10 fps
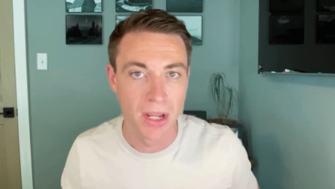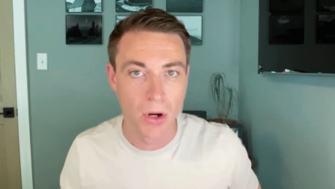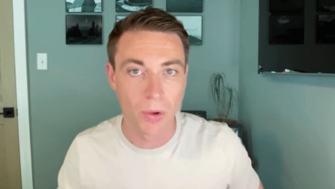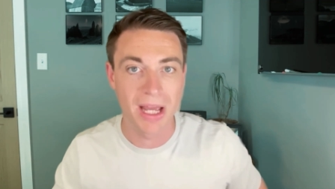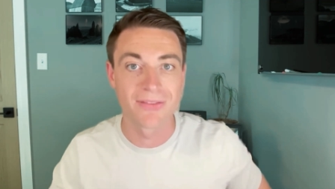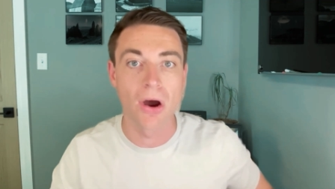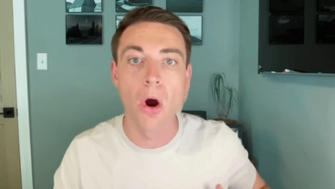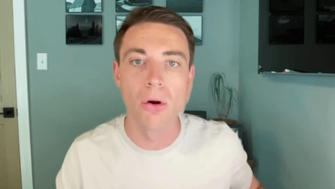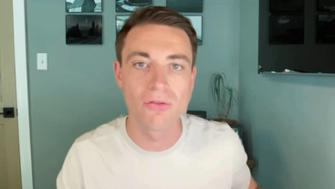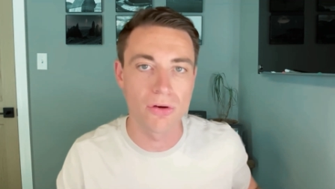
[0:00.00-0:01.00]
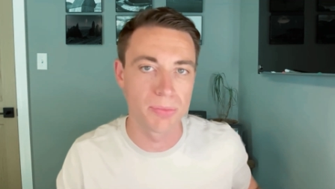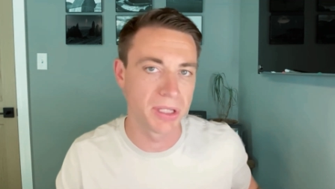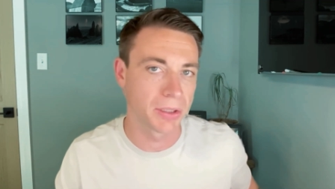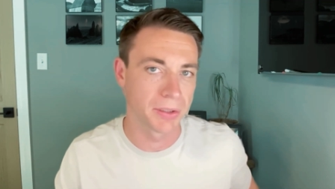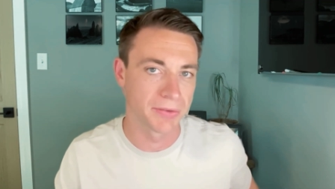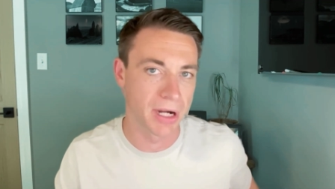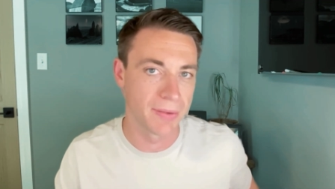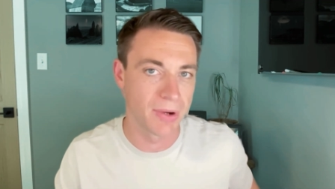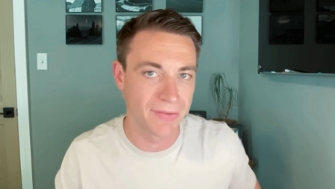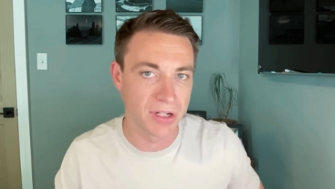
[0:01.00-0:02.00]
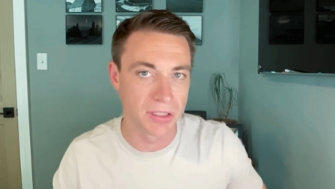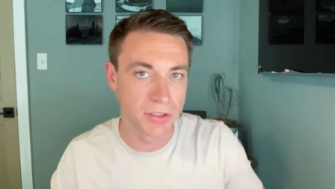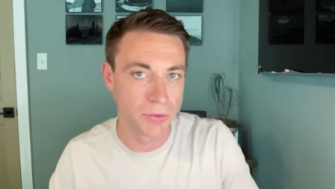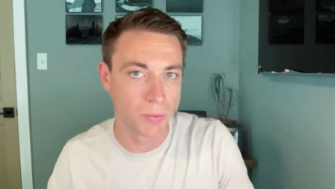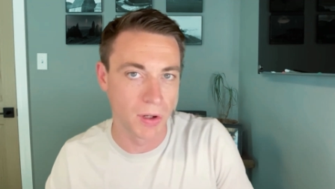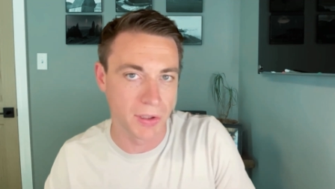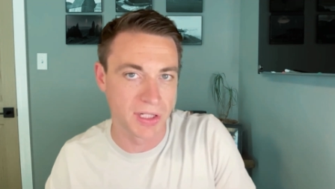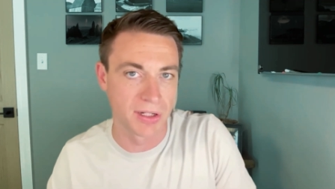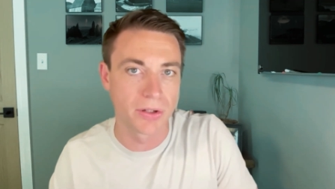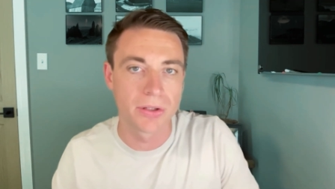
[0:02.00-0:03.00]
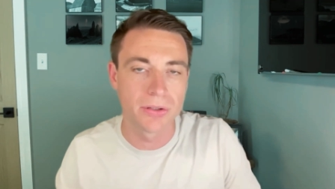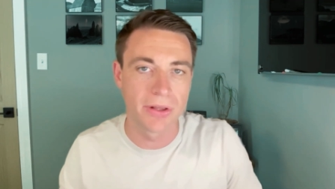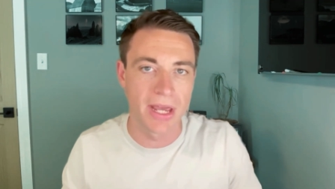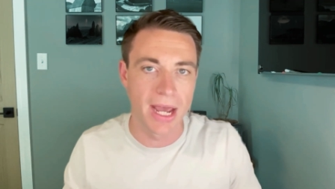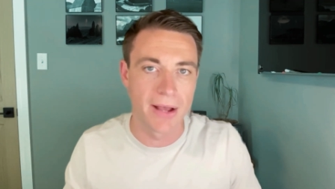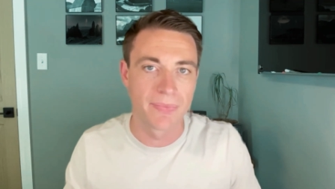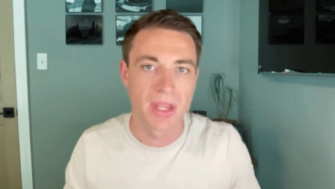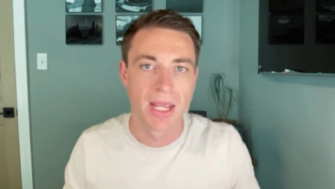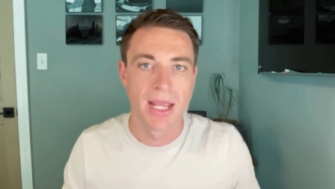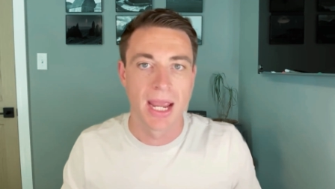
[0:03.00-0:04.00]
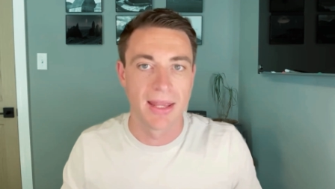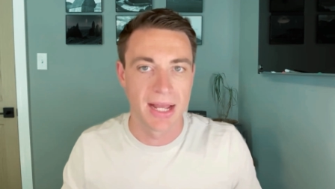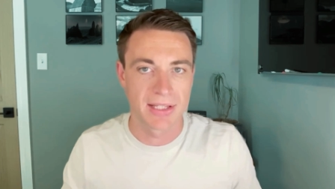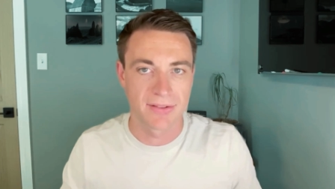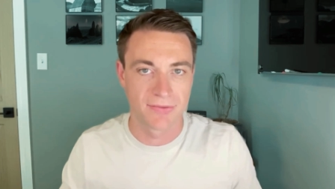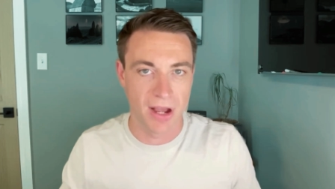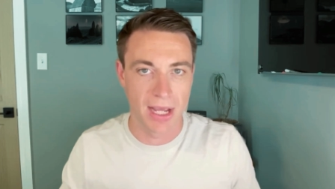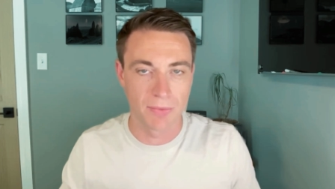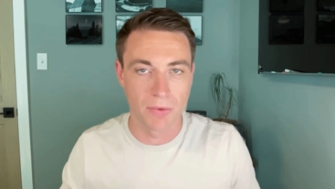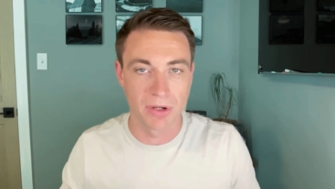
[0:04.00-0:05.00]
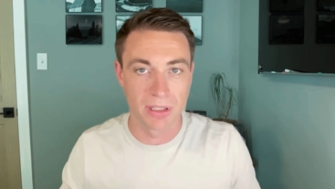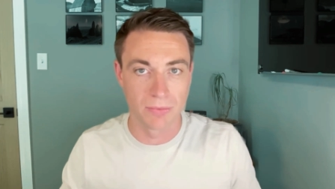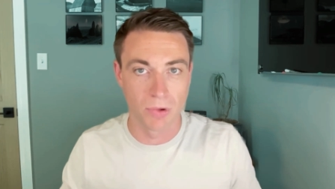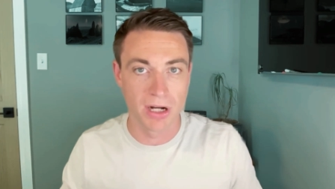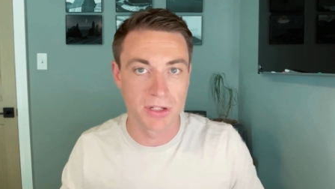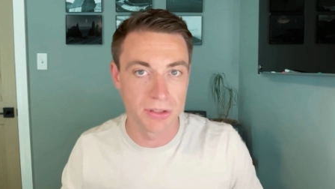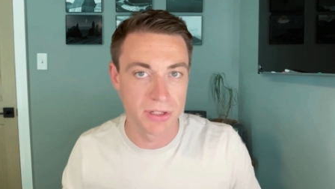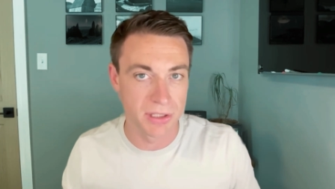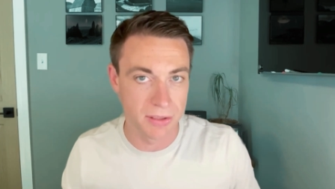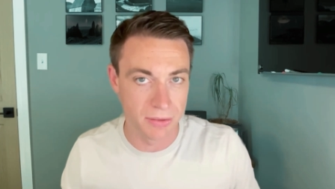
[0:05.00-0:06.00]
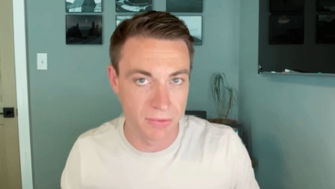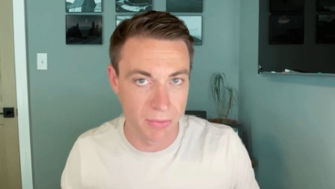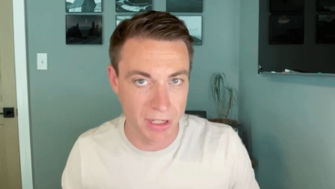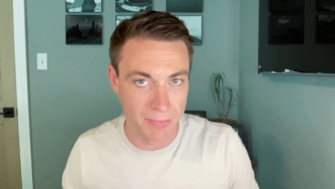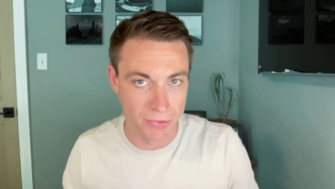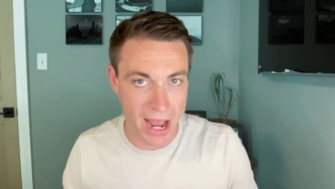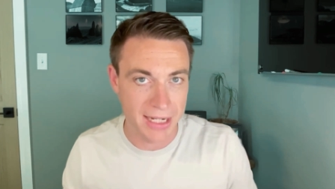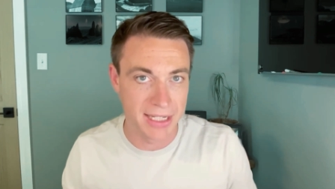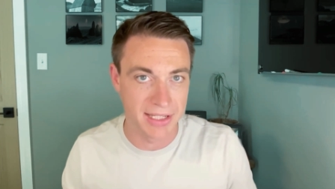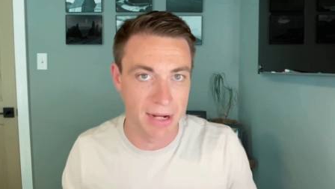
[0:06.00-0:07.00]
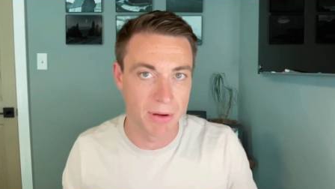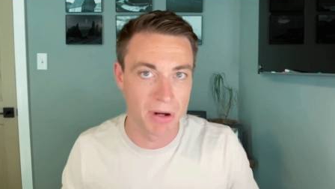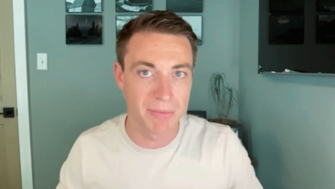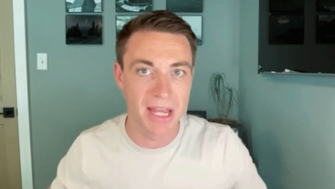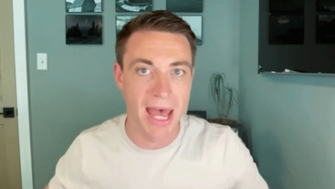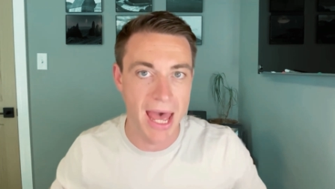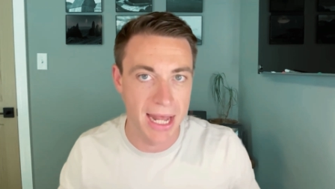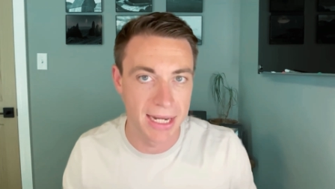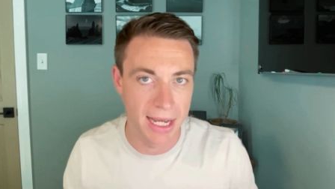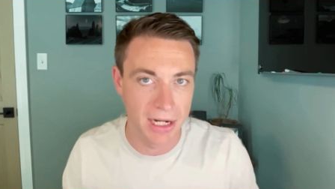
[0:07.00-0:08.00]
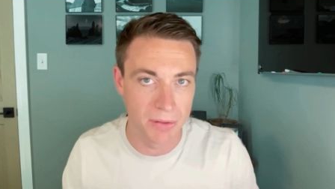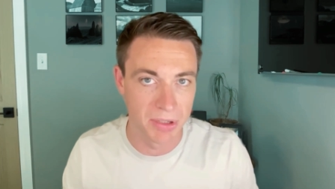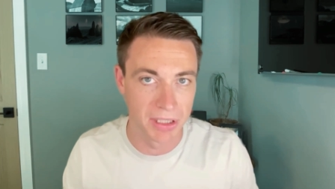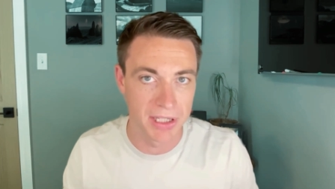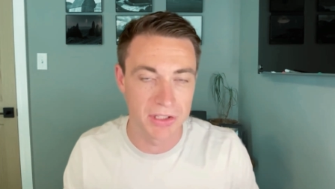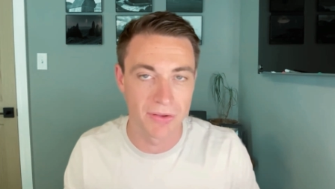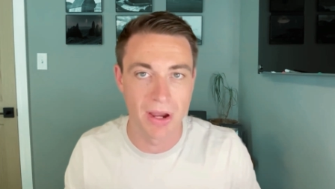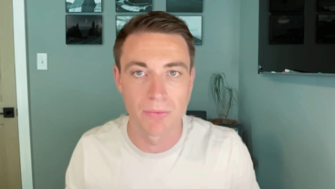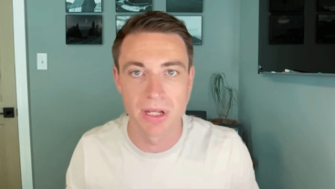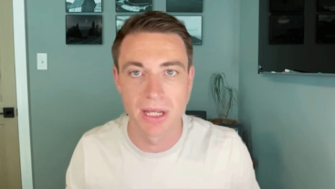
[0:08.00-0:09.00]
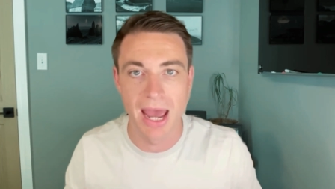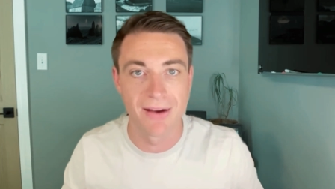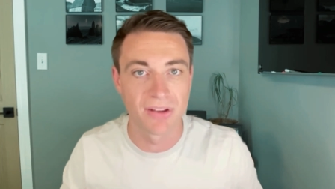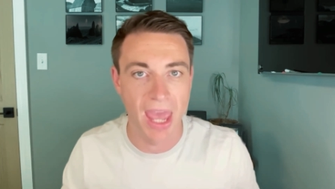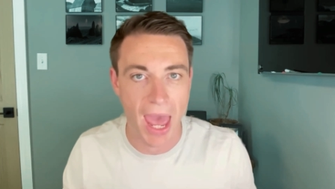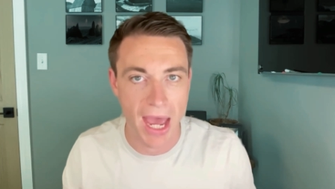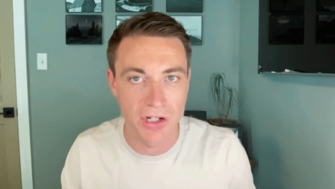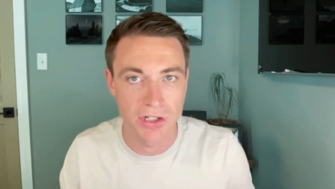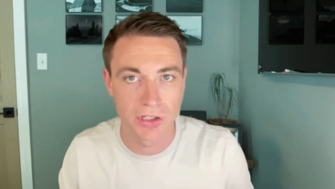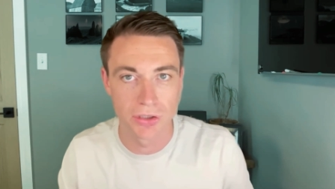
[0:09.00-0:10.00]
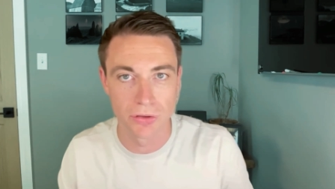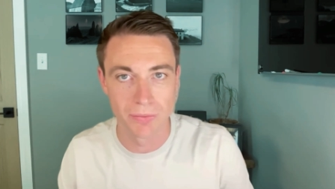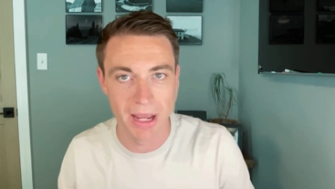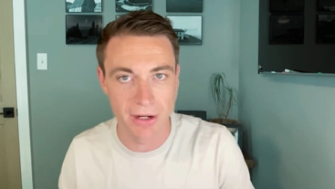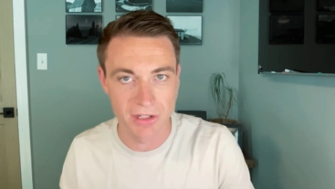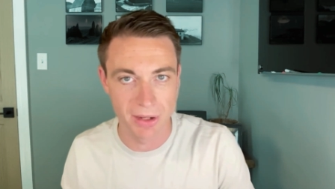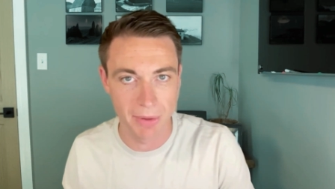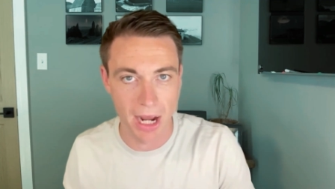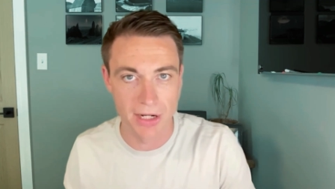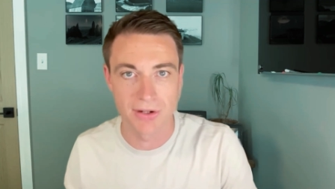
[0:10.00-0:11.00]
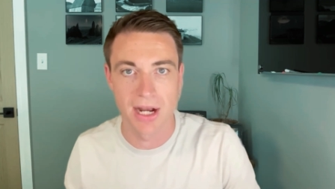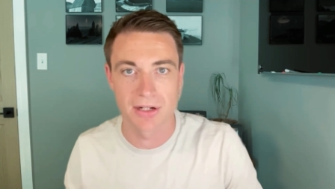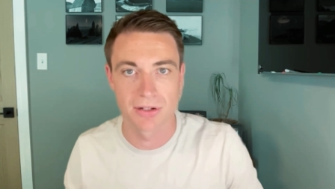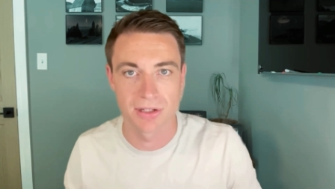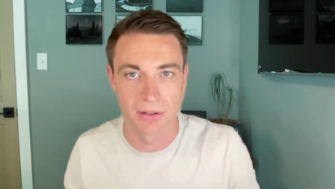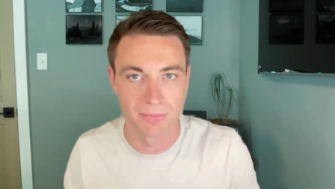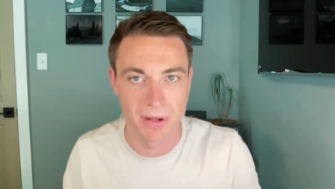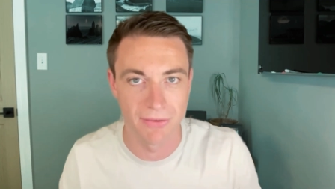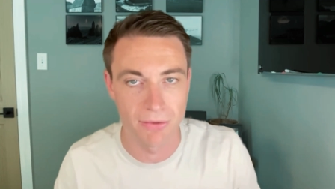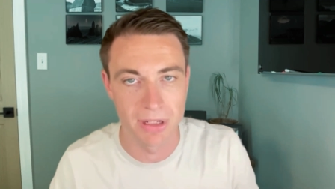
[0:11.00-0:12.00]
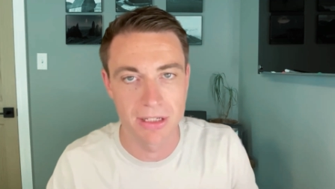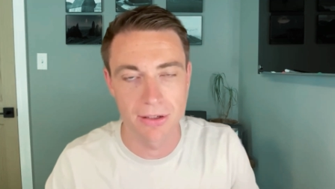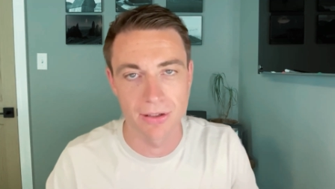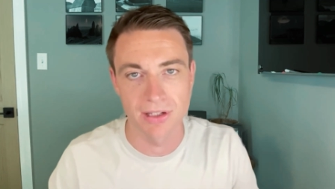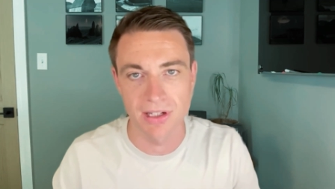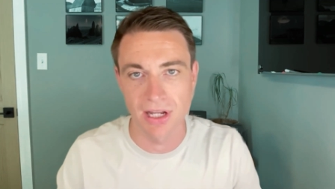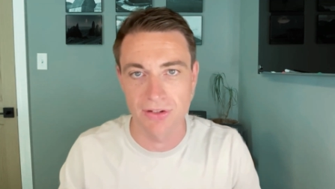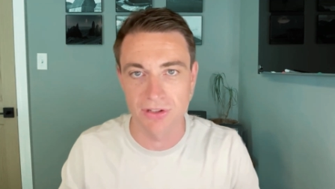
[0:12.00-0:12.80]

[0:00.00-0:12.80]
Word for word: We're kind of overbilled, right? We have to do work to earn that. And that's fine. What we want to do is we want to practice that. We want to be ahead on our billing so that we have cash to pay our subcontractors and pay for materials, etc.